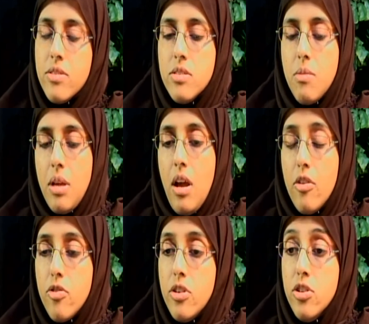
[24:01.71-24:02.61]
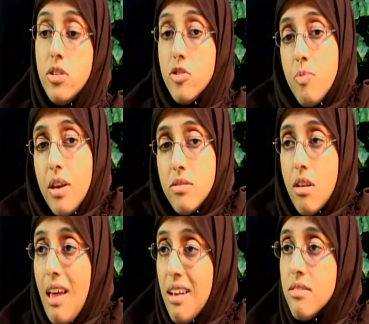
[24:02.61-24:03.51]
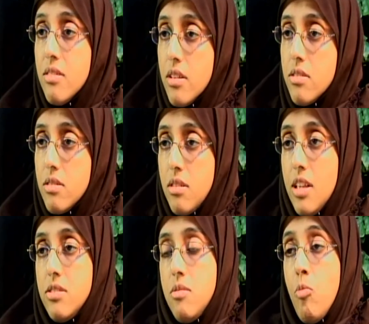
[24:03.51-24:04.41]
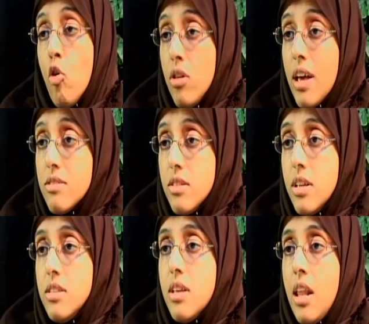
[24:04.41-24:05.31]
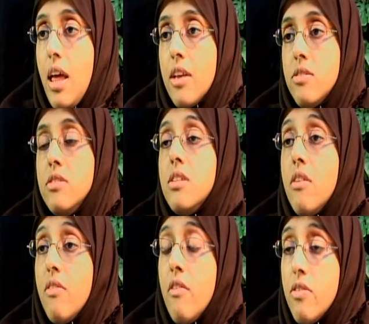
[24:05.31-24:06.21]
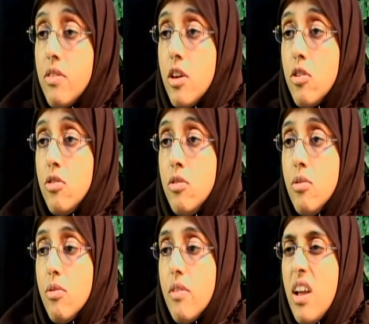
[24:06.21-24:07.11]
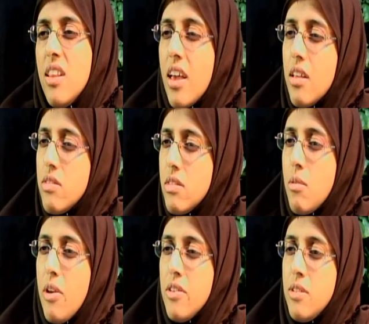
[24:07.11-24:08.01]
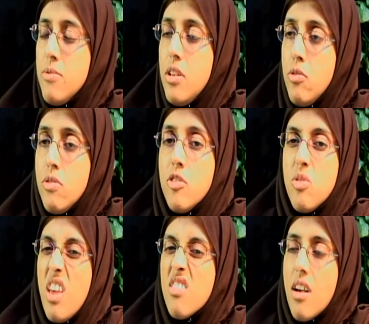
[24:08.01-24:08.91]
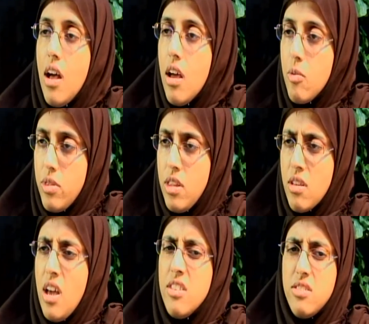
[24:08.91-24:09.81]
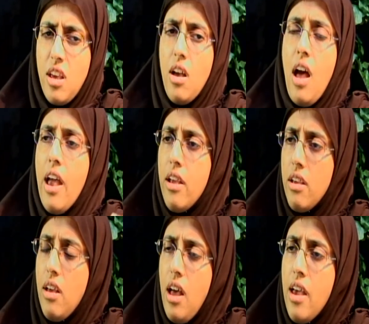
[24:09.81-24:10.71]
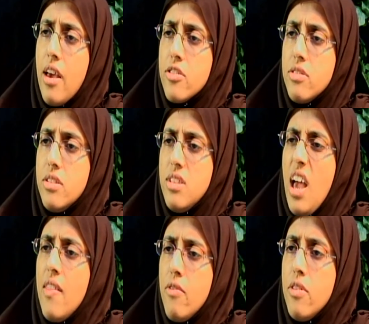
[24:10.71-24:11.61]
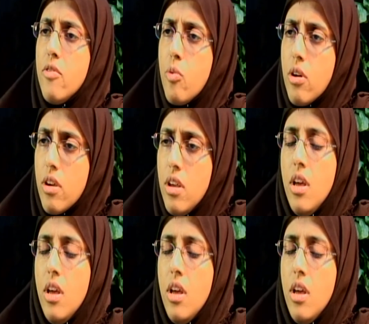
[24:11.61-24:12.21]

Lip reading: Because, I mean, our tradition is based on excellence. And that's moral excellence and excellence in everything that you do, right? Like the Prophet said, do things with itqan. With itqan is, like, high excellence, high level of work.